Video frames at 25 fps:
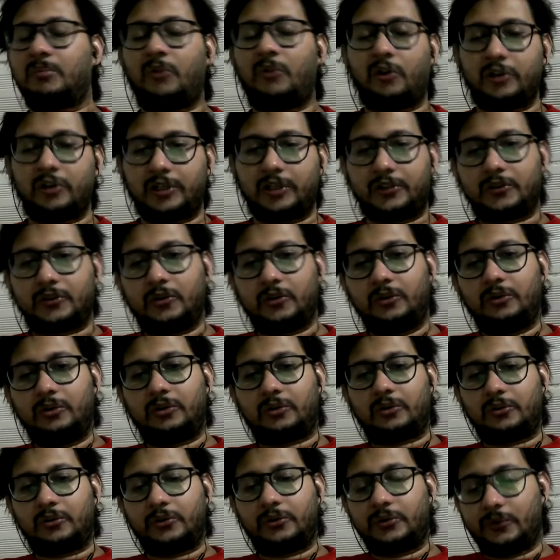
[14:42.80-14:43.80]

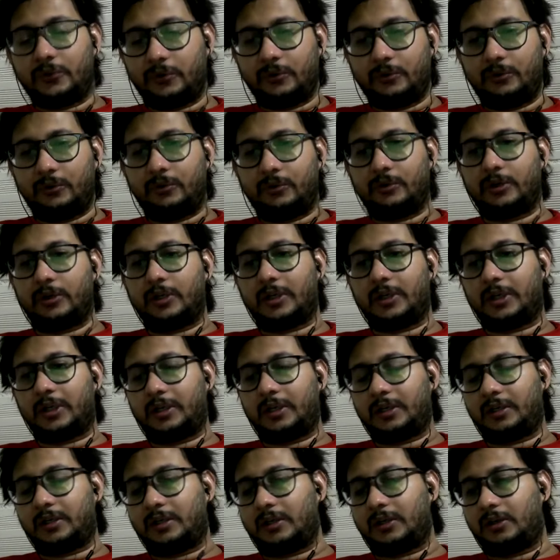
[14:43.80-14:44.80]
Montesquieu, Rousseau,
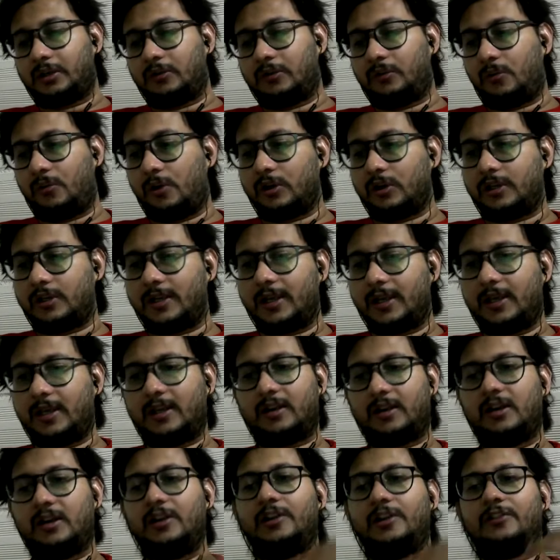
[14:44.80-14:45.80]
and
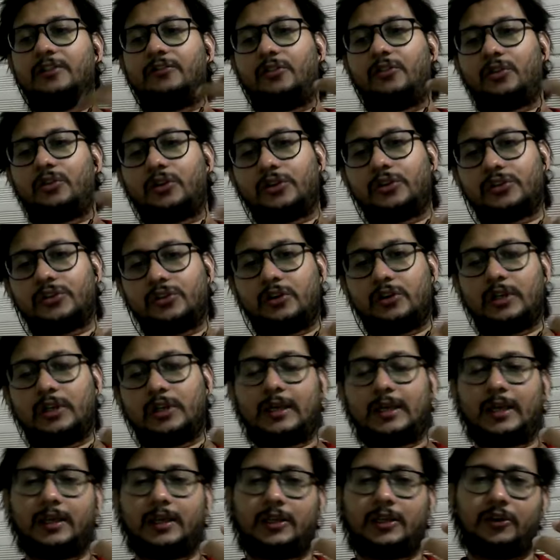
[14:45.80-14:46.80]
Voltaire focused
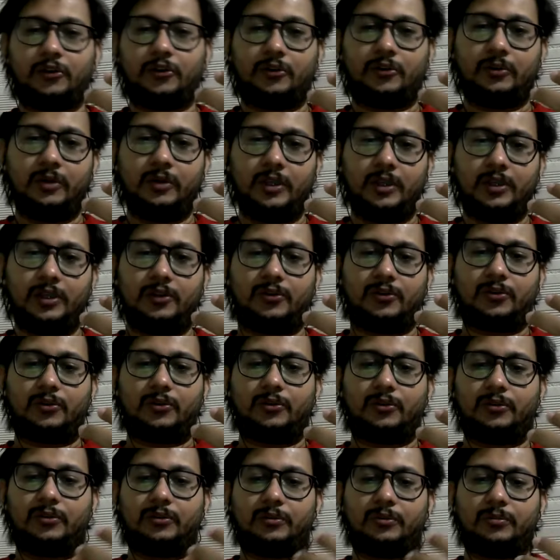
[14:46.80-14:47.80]
on, like
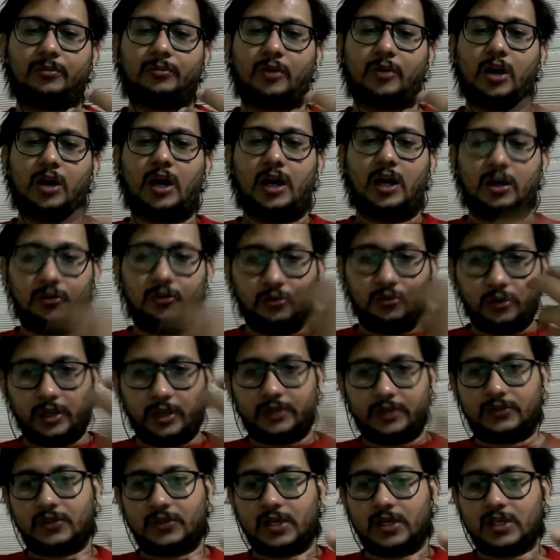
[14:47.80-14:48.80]
so how
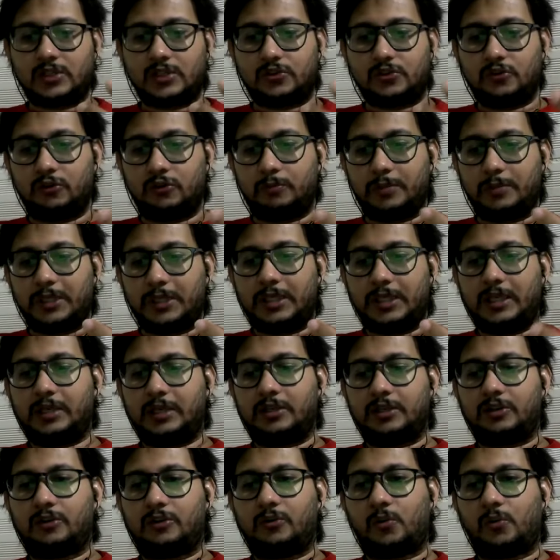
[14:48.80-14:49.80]
a state should be,
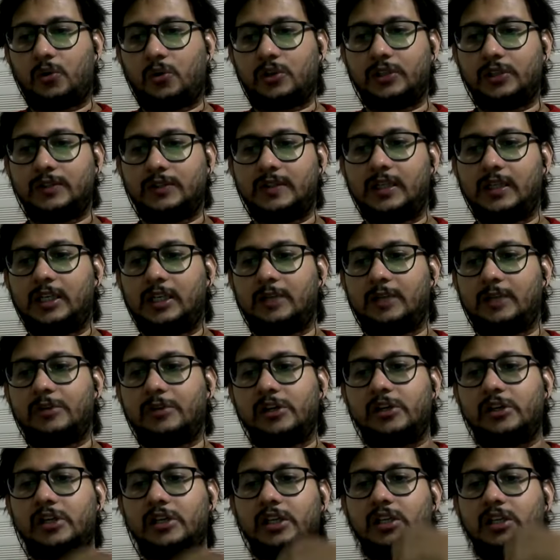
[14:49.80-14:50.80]
and what is the
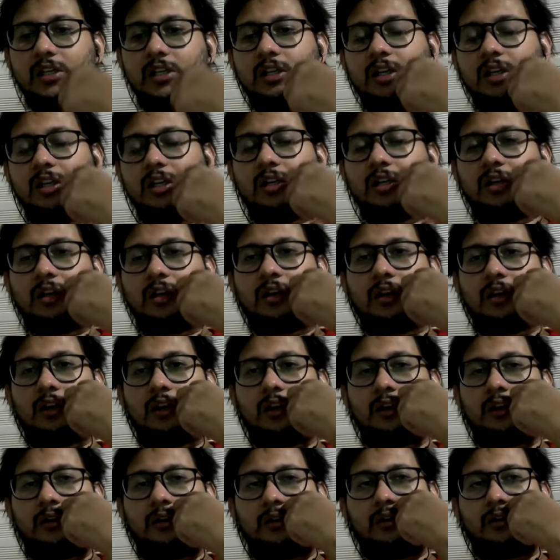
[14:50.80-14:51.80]
liberty
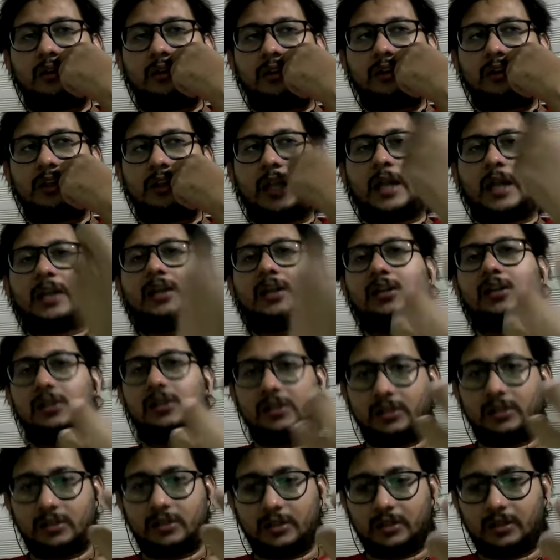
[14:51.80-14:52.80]
uh, that
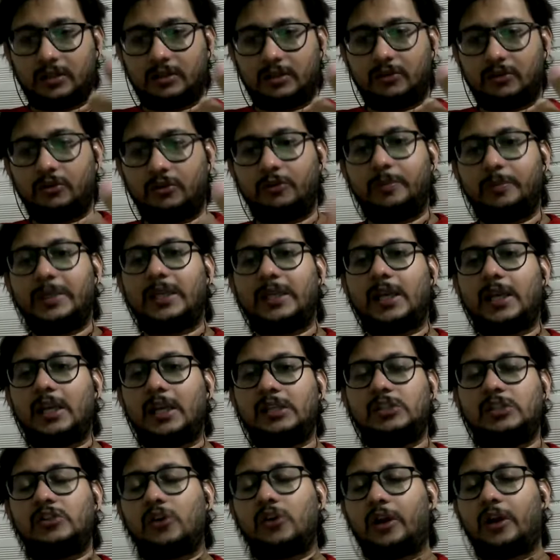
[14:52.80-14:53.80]
could be
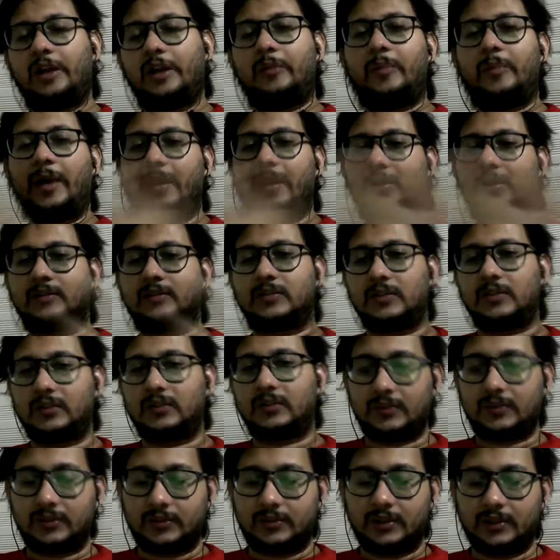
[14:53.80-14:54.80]
enjoyed by its
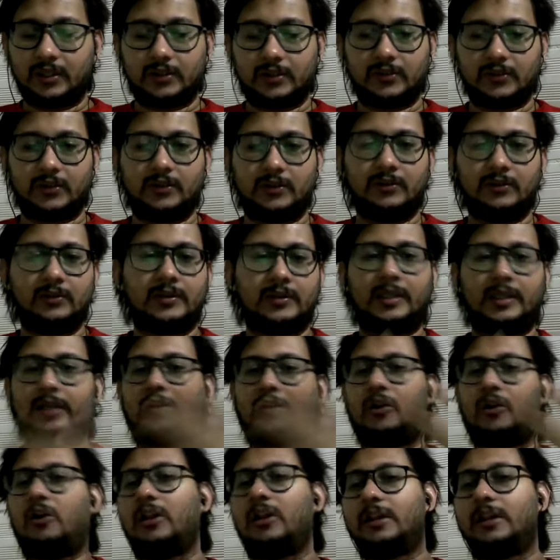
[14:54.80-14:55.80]
citizens,
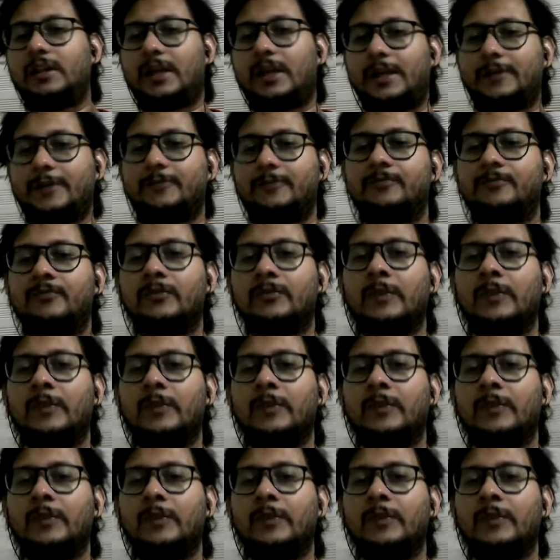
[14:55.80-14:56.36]
and all that.